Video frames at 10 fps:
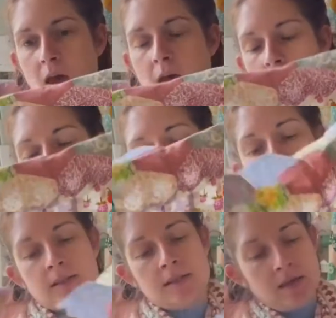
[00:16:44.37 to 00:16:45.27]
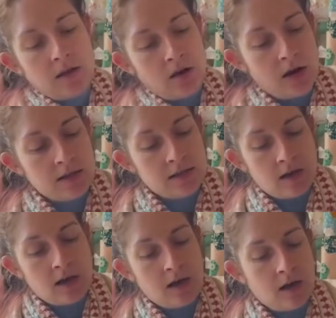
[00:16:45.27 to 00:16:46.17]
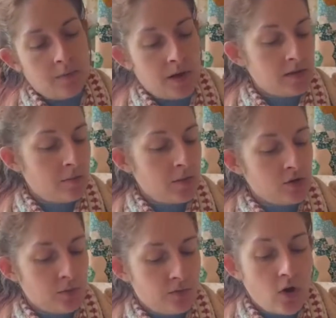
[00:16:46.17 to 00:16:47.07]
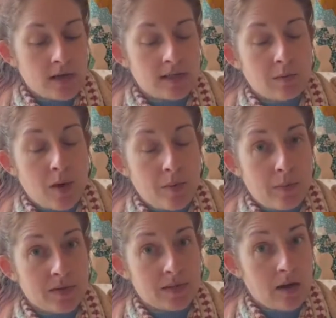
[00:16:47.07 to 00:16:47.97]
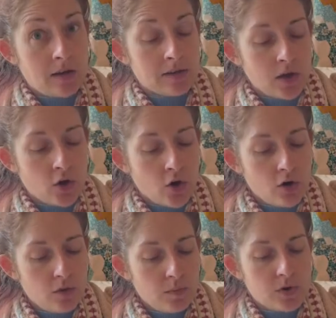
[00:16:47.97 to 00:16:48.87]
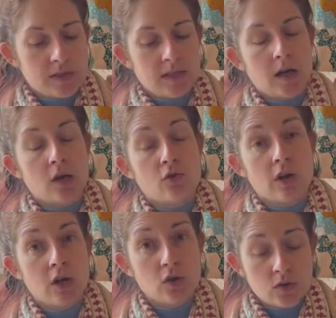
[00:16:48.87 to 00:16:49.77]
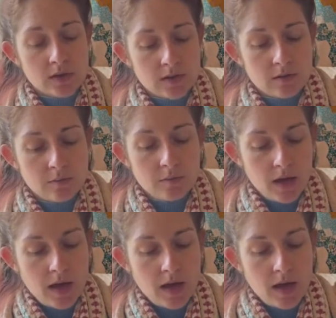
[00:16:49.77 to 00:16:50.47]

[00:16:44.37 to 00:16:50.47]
And you can see that as I mentioned before, I take my papers out as I go because then I can reuse them.